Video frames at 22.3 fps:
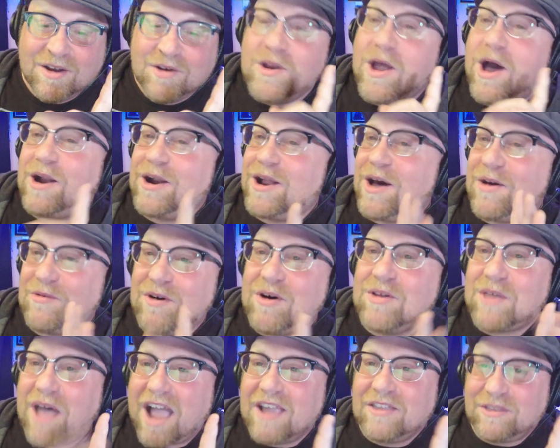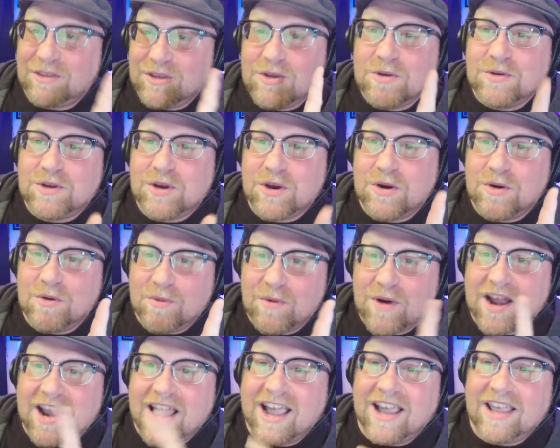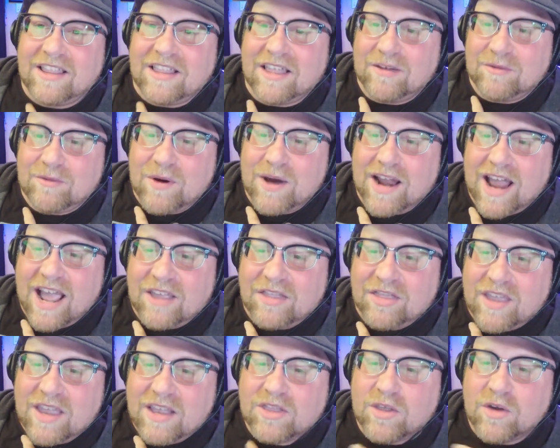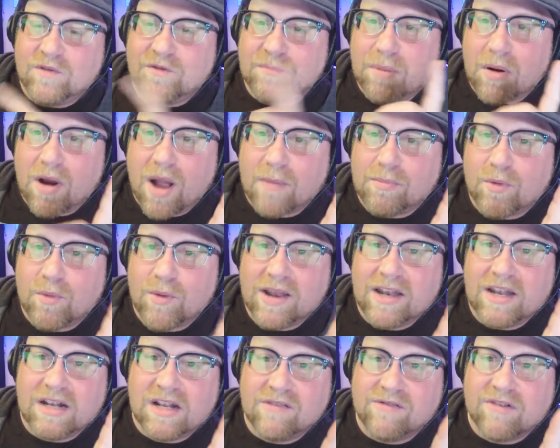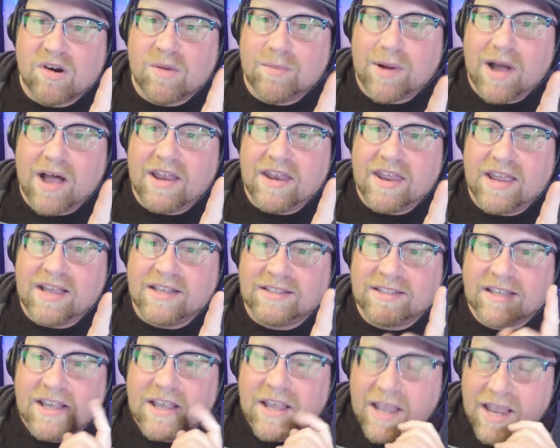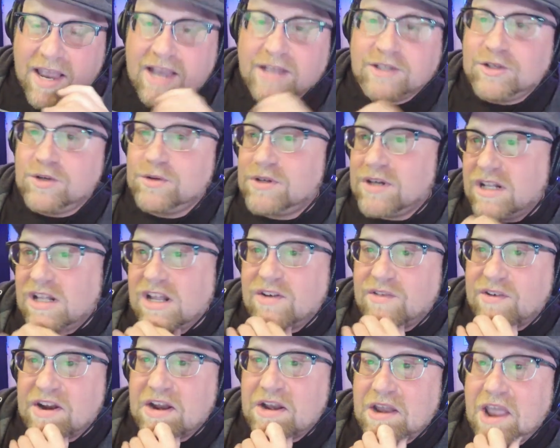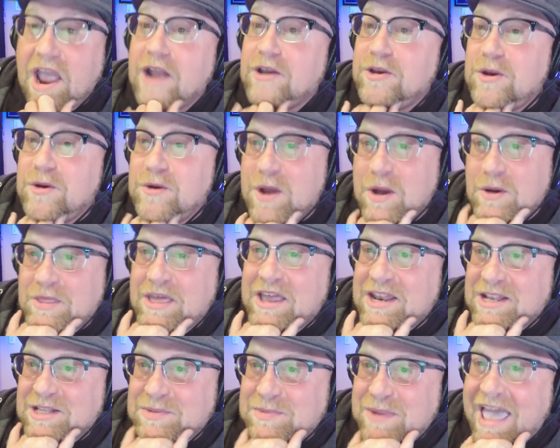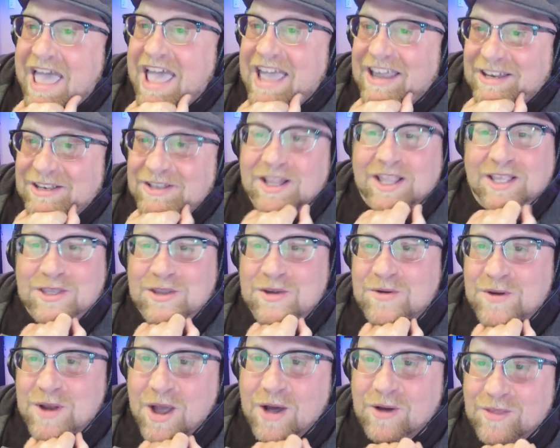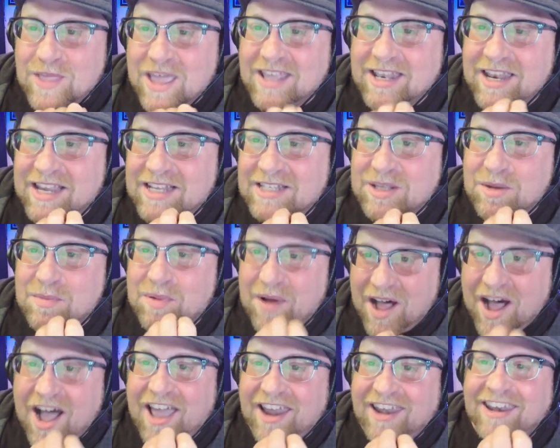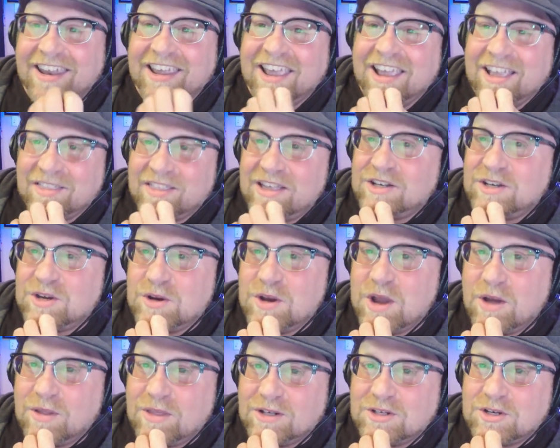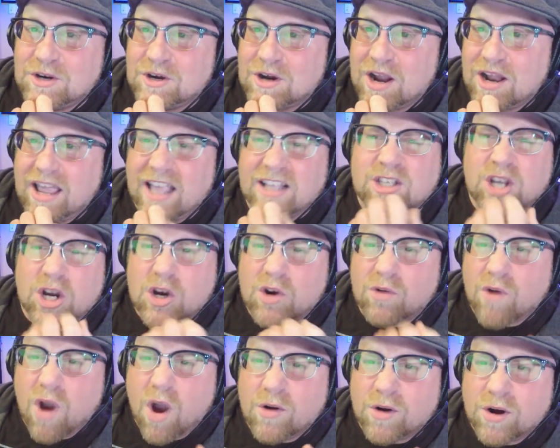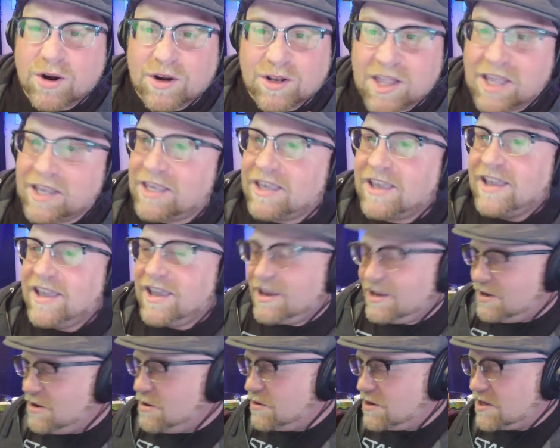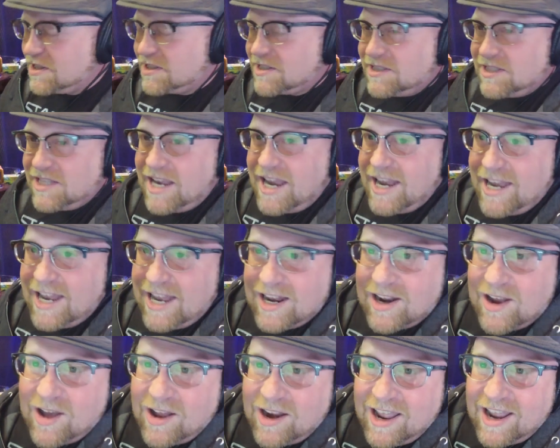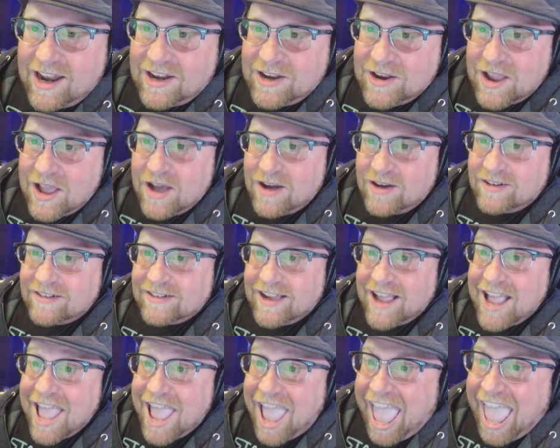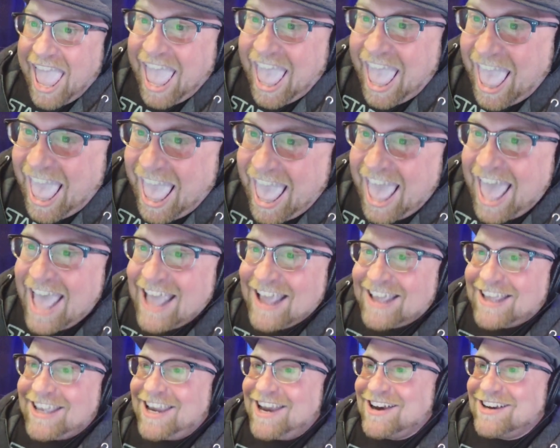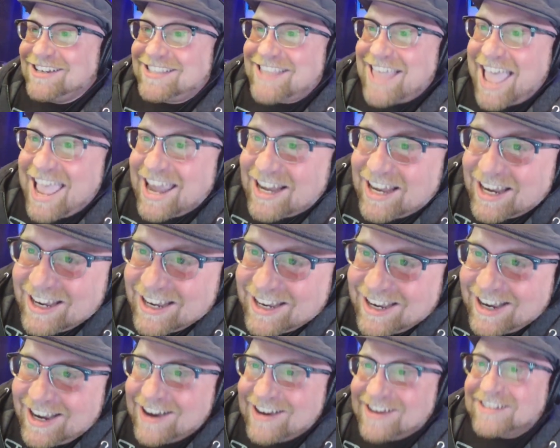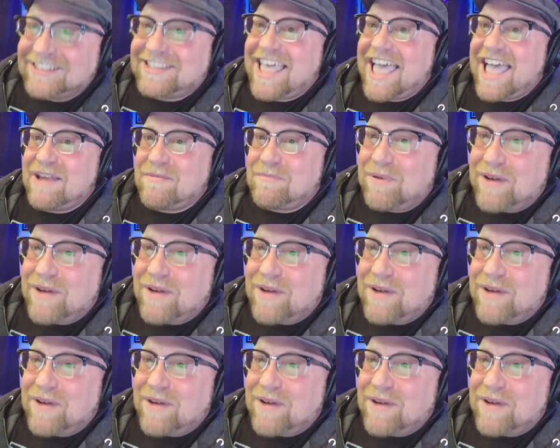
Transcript: No, no. Well, I, you do what I what I think the proper way to deliver a pun is is you deliver it and you know that it's bad. Like you mm-hmm. know that it's a pun, that you know that you're gonna it's a groaner. Like you just lean in on it and you go, ah, here's that, here's that